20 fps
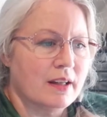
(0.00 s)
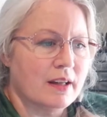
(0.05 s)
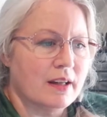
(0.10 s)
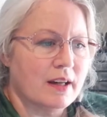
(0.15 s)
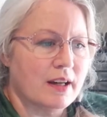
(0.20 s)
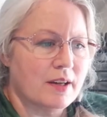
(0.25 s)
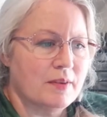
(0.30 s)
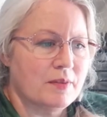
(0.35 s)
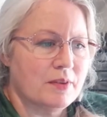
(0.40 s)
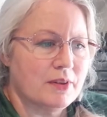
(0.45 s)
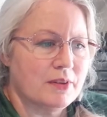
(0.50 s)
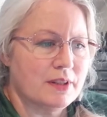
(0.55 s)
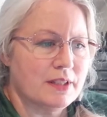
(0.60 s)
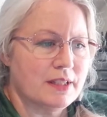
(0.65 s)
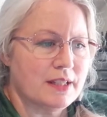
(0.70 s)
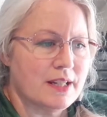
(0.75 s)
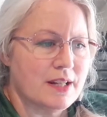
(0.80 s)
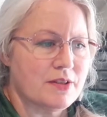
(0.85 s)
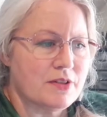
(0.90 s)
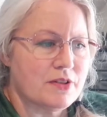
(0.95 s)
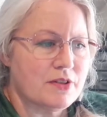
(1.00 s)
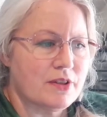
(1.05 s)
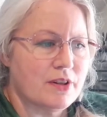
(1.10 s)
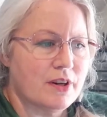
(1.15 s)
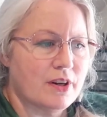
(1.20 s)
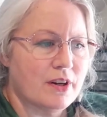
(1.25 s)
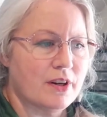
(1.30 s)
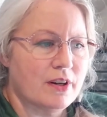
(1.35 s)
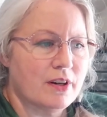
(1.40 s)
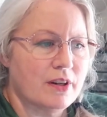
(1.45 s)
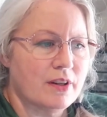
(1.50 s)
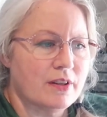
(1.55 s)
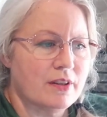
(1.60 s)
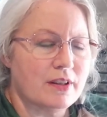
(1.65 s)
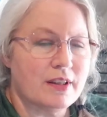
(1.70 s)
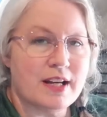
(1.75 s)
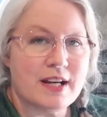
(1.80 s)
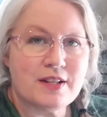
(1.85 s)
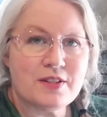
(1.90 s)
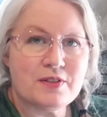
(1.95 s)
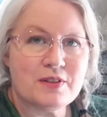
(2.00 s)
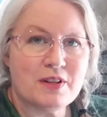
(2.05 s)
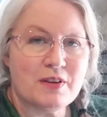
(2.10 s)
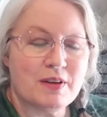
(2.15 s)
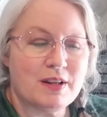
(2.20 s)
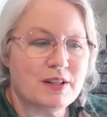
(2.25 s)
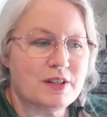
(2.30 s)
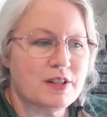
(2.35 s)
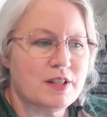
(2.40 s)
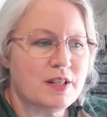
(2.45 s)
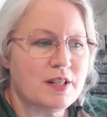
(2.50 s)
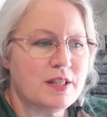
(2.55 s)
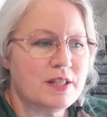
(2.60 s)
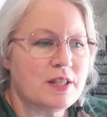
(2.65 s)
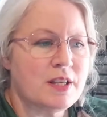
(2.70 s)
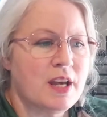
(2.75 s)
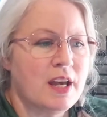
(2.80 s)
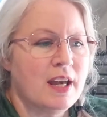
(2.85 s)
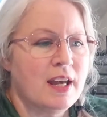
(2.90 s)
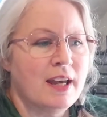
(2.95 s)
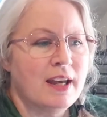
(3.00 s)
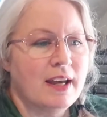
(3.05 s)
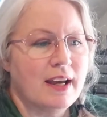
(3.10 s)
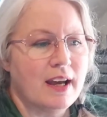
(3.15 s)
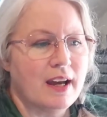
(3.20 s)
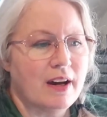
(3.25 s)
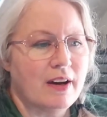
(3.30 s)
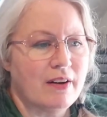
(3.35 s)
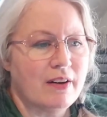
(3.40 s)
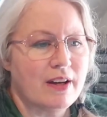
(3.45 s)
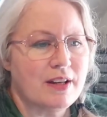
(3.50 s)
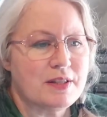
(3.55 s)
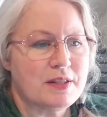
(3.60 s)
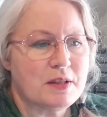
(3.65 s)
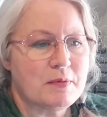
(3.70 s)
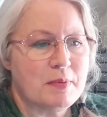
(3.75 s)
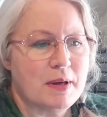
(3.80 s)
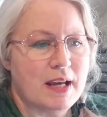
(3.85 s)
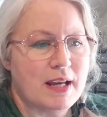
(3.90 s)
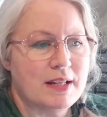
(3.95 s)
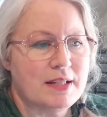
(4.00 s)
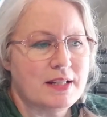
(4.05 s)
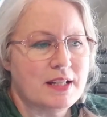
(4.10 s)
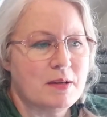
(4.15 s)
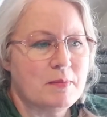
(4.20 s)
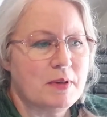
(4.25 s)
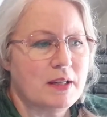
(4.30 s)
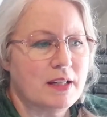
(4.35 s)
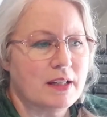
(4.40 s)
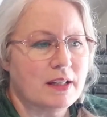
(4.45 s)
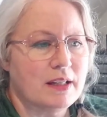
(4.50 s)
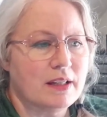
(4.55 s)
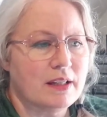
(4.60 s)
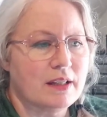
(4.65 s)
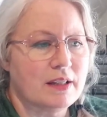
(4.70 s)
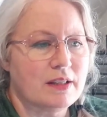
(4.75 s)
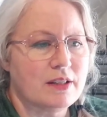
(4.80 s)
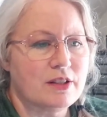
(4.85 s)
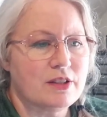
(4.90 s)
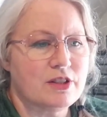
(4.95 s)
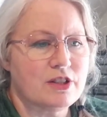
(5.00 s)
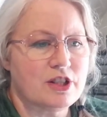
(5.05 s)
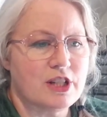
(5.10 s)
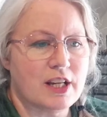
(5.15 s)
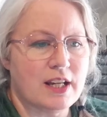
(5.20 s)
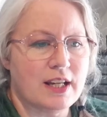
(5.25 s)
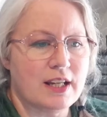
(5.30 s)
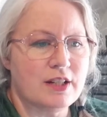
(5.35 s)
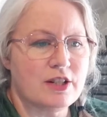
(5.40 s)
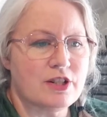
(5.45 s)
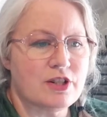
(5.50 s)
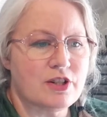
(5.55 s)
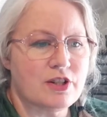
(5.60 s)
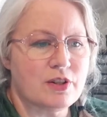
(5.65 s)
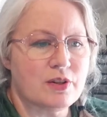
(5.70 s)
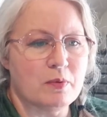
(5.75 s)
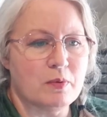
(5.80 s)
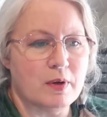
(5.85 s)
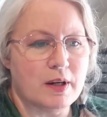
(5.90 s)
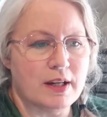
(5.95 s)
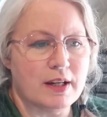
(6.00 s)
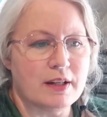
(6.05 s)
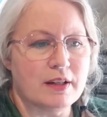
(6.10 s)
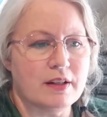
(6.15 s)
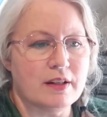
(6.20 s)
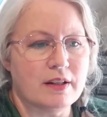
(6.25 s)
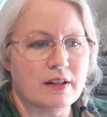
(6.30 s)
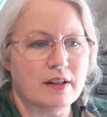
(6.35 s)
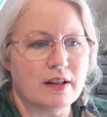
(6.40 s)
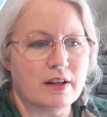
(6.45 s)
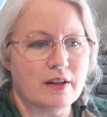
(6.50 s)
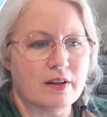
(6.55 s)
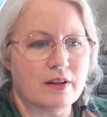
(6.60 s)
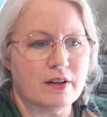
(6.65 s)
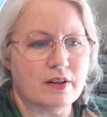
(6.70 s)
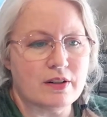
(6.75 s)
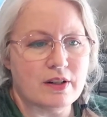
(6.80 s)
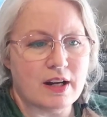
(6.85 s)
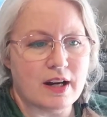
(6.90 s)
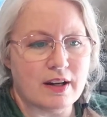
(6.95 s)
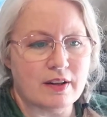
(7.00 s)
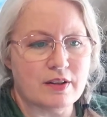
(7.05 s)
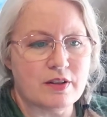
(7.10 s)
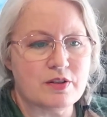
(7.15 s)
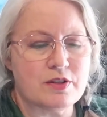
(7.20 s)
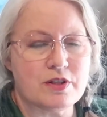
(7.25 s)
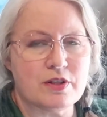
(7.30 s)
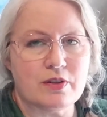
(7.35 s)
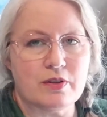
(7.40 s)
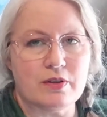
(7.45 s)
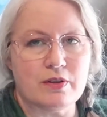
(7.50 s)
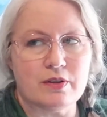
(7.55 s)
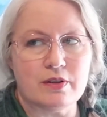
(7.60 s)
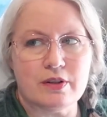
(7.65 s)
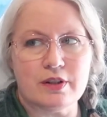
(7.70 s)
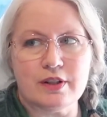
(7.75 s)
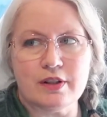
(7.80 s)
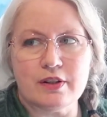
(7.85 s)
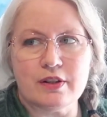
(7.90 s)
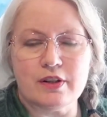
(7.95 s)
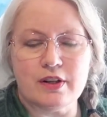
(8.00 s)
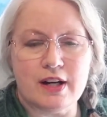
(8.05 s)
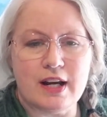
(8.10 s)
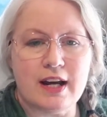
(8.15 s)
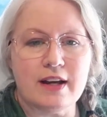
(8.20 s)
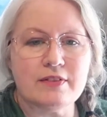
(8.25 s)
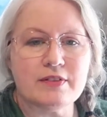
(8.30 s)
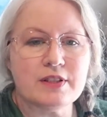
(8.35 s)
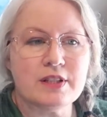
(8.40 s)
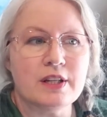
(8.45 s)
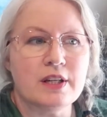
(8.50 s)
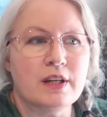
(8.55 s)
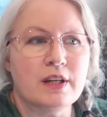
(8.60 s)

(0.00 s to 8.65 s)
I'm going to answer the last 3 questions. How has the pandemic changed how you sew or your craft?